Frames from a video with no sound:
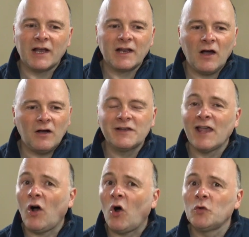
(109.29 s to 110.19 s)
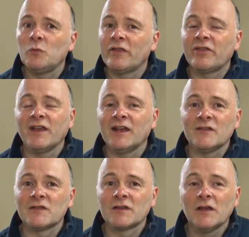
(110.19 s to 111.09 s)
I can't get on with
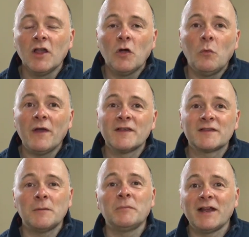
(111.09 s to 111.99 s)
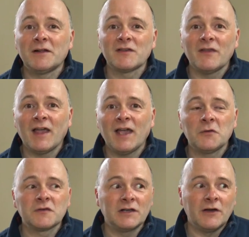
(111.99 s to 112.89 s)
things when there's somebody else in the
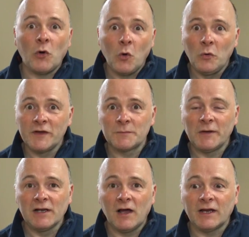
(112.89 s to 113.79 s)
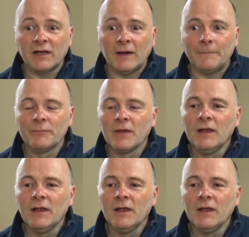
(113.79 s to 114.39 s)
house, and I've always been like it.